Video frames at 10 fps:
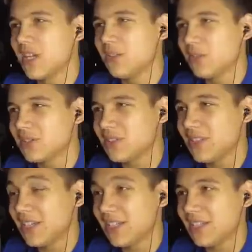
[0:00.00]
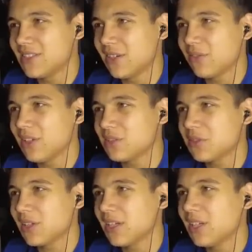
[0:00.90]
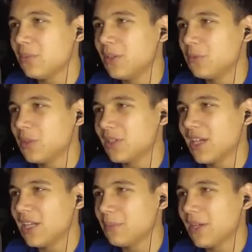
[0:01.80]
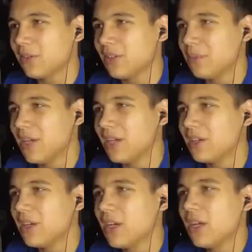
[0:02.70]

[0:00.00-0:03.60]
And you can see that he's definitely struggling a little bit. We are gaining back on him here.